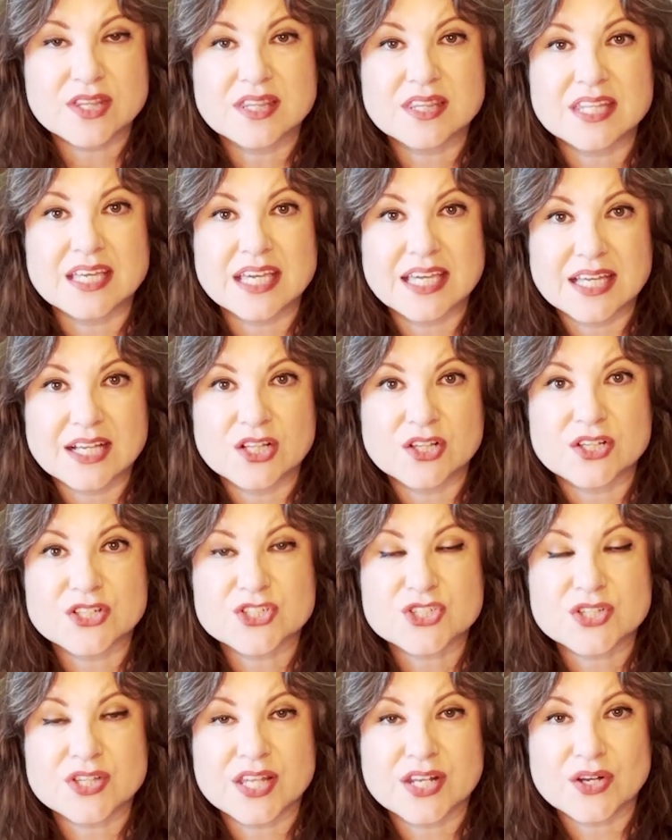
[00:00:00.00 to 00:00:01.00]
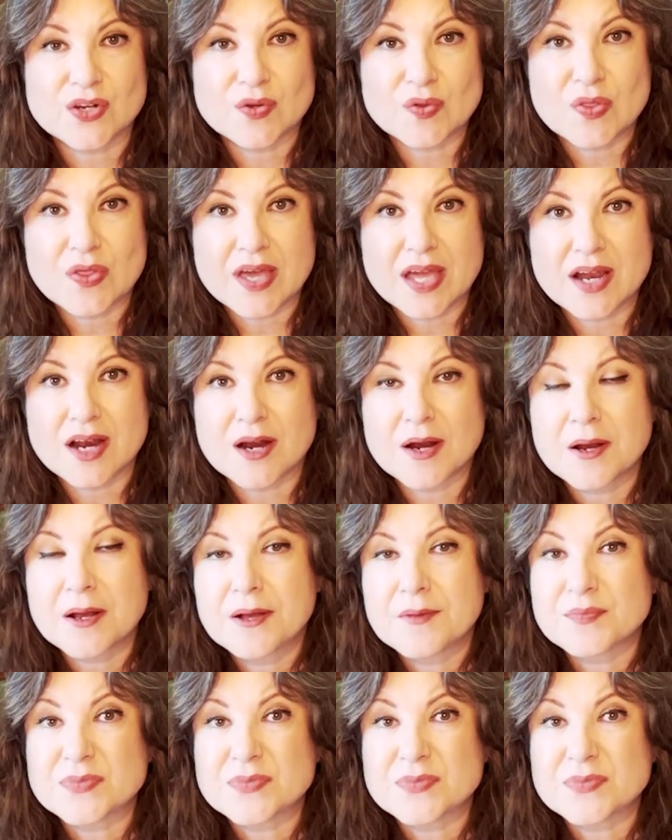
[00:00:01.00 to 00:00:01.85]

the English that are there.